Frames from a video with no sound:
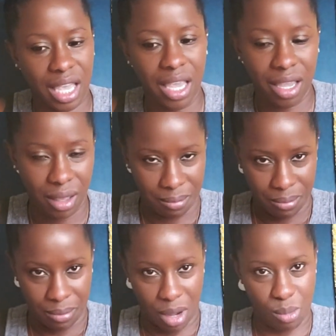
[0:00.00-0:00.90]
like
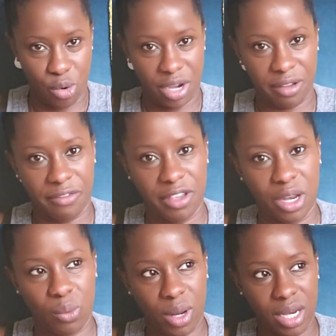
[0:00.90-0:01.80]
a morning
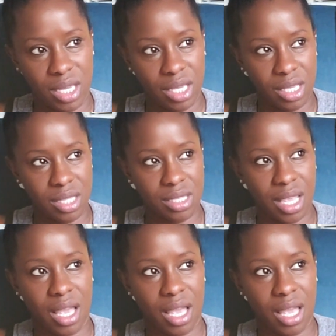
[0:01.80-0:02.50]
feed when he's